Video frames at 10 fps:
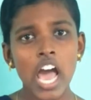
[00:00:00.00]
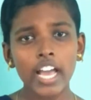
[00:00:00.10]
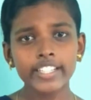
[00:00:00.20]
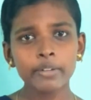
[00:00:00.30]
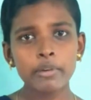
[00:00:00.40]

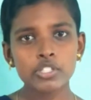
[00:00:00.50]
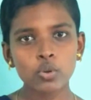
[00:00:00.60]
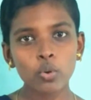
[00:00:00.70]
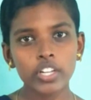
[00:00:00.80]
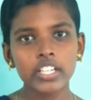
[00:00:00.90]
I did my
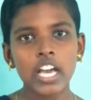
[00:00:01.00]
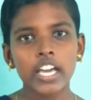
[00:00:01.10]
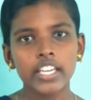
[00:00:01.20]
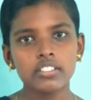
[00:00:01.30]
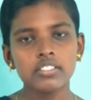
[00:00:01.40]
schooling
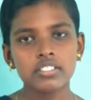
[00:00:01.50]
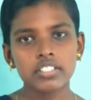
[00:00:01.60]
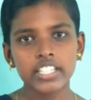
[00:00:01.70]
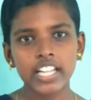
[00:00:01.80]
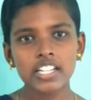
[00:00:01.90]
in
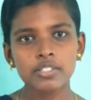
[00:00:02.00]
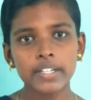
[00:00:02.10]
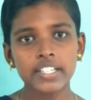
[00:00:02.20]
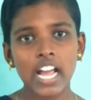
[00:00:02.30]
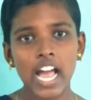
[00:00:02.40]
St. Anne's
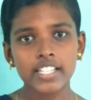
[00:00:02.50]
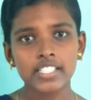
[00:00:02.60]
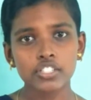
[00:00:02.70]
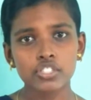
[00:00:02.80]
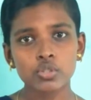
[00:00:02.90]
Metric Higher
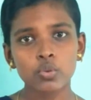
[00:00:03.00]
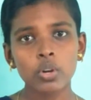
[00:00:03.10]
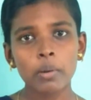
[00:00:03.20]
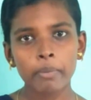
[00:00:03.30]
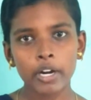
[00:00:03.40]
Secondary
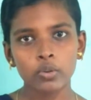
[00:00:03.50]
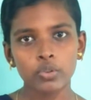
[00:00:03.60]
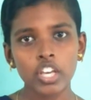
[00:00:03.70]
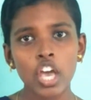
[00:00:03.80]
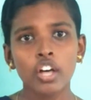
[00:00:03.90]
School,
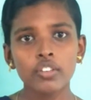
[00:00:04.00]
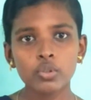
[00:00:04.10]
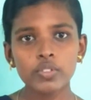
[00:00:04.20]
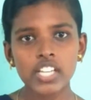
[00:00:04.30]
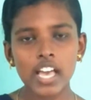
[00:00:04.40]
Panagudi,
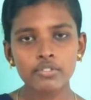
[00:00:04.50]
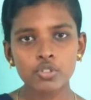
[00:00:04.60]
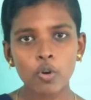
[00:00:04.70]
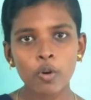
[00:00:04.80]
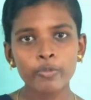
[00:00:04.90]
through which I
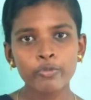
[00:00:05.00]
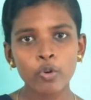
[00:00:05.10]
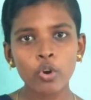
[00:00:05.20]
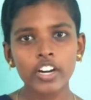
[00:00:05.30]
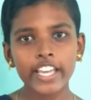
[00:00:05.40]
have scored
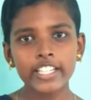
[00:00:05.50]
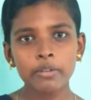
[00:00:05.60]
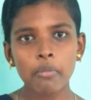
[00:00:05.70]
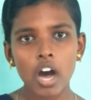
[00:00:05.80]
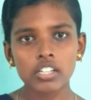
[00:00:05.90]
490
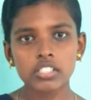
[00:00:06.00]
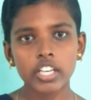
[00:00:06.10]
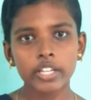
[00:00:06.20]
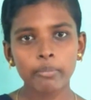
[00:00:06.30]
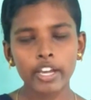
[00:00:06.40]
marks
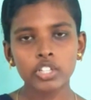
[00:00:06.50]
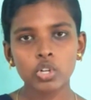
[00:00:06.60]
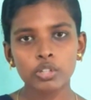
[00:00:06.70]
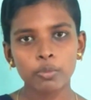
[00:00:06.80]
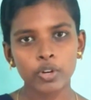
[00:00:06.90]
in my
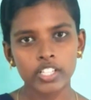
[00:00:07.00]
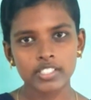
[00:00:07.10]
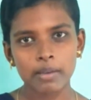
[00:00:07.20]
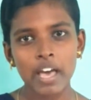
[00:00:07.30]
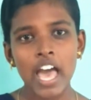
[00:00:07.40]
12th board
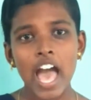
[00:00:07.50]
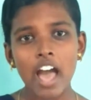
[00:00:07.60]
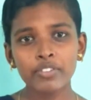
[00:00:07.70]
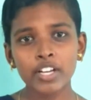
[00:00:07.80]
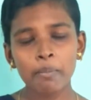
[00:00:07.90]
exam.
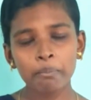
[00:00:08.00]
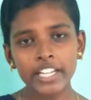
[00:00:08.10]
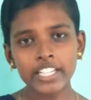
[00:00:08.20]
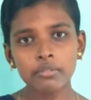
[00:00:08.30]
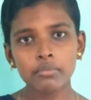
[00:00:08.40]
After
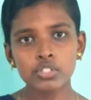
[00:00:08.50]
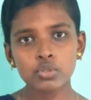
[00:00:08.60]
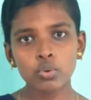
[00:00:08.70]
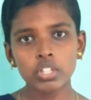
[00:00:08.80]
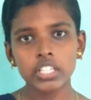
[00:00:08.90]
completing my
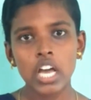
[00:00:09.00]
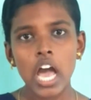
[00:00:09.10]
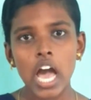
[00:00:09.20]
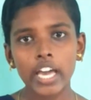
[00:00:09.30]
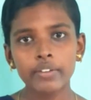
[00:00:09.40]
schooling,
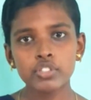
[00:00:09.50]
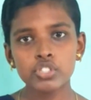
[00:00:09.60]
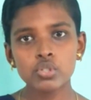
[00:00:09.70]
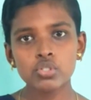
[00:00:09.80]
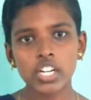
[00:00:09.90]
I
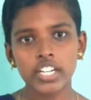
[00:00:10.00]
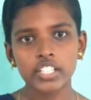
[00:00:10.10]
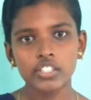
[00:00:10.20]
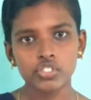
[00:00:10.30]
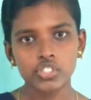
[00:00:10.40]
wished to
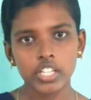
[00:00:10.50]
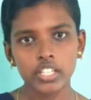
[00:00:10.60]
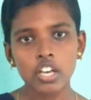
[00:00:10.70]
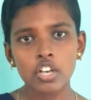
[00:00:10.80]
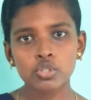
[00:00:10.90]
study
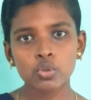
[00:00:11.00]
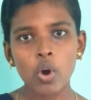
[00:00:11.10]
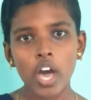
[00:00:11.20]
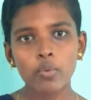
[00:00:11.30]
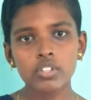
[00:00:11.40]
engineering,
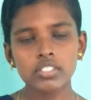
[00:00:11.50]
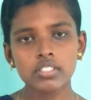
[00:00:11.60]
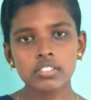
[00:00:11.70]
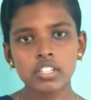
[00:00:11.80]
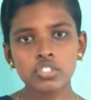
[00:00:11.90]
so I was in
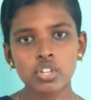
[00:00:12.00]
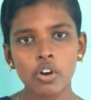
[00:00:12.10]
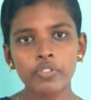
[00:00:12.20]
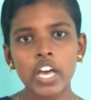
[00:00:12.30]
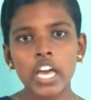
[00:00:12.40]
the search
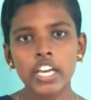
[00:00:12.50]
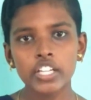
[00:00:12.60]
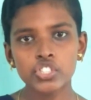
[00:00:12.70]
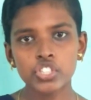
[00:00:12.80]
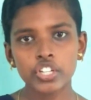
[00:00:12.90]
of
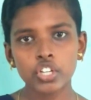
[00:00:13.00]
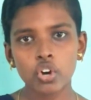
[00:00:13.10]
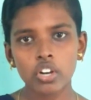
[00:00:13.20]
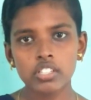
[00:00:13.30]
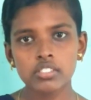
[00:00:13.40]
engineering
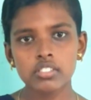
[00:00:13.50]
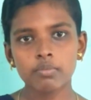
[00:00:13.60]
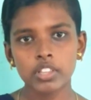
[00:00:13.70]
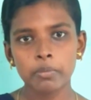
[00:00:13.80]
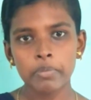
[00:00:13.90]
colleges
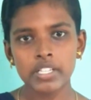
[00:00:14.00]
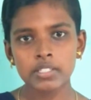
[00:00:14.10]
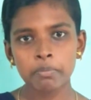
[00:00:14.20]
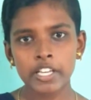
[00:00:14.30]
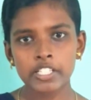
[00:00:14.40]
with the best
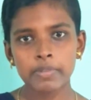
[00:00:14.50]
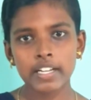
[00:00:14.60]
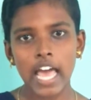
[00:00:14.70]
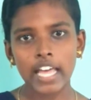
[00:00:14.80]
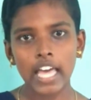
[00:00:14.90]

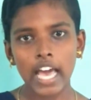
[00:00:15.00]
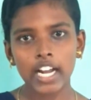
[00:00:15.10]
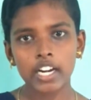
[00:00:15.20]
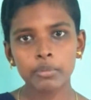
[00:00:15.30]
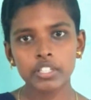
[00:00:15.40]
placement and
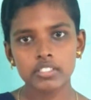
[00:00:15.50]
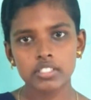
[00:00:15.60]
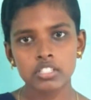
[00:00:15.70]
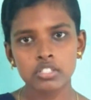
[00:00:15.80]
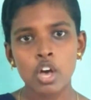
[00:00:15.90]
academic
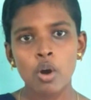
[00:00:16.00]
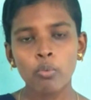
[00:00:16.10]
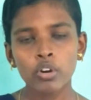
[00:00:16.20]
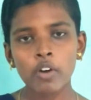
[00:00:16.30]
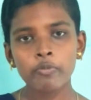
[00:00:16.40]
results.
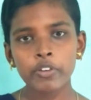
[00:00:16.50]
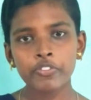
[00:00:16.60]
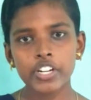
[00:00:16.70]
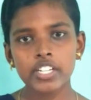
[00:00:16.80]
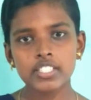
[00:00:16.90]
One of my
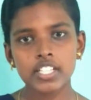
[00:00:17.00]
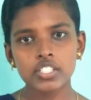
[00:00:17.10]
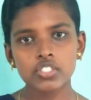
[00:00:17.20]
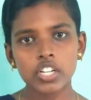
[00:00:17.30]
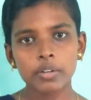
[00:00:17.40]
friends
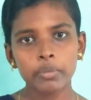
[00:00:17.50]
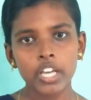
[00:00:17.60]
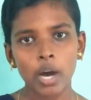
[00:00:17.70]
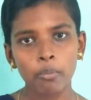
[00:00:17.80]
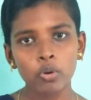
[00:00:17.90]
suggested me
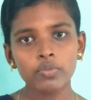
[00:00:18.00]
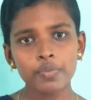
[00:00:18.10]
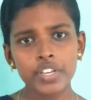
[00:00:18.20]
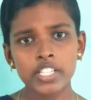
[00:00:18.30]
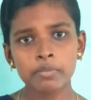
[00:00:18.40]
about
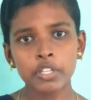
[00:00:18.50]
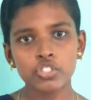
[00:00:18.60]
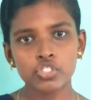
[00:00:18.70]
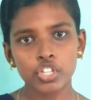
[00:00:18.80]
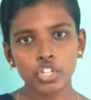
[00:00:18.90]
VSB
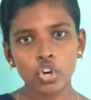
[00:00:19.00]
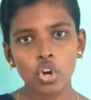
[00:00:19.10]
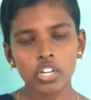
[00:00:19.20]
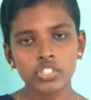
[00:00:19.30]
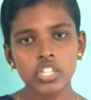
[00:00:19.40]
Engineering
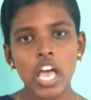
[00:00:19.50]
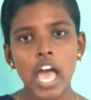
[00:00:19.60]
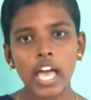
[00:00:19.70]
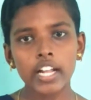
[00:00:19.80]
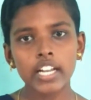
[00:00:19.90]
College,
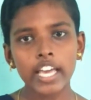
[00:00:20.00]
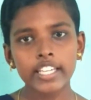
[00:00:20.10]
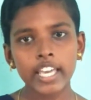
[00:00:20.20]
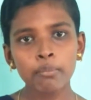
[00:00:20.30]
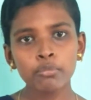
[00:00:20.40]
and
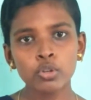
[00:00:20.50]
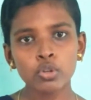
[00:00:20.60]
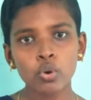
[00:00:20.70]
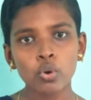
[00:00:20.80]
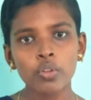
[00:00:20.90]
I came
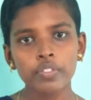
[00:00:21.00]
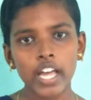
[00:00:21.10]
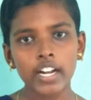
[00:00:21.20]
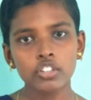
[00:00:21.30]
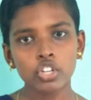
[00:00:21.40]
to know
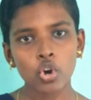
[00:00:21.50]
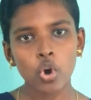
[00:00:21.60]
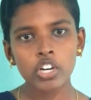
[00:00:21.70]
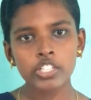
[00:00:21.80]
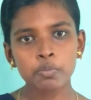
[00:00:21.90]
that the
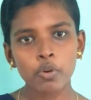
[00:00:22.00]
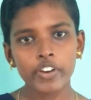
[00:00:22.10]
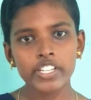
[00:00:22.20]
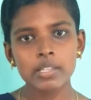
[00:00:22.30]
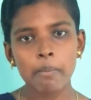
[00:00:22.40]
college
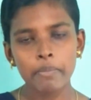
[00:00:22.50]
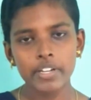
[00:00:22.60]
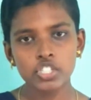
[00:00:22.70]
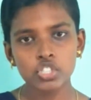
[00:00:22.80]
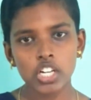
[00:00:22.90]
provides
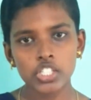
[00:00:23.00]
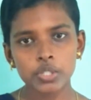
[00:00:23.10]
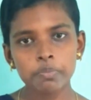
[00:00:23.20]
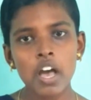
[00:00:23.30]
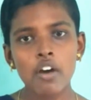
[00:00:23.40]
merit
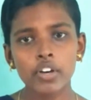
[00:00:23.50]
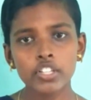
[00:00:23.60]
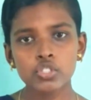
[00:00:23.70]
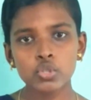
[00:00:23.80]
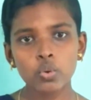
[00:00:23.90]
scholarship for
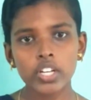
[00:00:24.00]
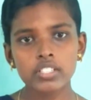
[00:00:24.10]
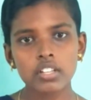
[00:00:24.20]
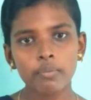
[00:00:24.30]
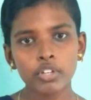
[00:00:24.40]
the
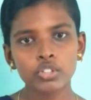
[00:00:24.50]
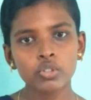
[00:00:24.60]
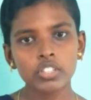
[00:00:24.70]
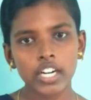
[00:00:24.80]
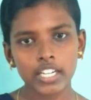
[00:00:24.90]
students with
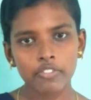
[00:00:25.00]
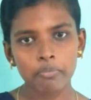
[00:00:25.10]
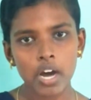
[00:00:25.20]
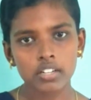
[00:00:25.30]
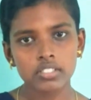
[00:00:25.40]
good
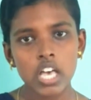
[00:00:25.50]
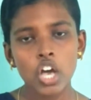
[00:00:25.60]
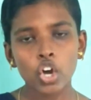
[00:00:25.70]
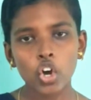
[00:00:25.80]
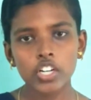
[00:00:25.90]
cutoff marks.
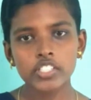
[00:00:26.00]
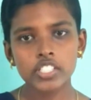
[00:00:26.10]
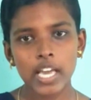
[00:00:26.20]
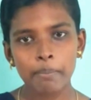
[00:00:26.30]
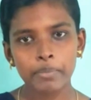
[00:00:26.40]

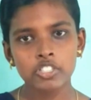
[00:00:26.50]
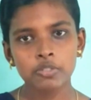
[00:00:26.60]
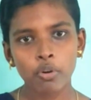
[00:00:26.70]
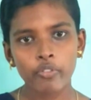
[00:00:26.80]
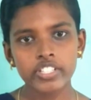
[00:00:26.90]
College
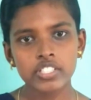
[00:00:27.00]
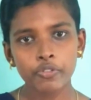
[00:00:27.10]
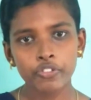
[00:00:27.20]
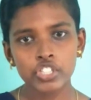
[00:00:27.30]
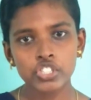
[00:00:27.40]
campus provides a
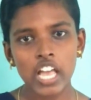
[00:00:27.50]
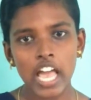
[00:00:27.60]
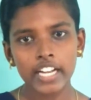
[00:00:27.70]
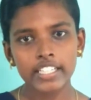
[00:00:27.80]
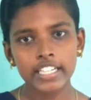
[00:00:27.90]
fresh
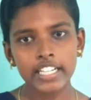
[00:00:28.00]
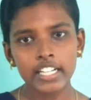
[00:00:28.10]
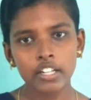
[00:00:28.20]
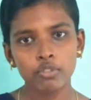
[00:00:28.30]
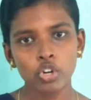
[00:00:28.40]
and
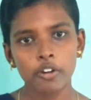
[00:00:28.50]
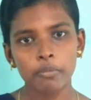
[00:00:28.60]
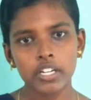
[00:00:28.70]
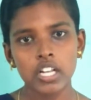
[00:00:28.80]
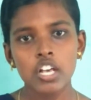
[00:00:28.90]
green
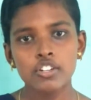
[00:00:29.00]
environment.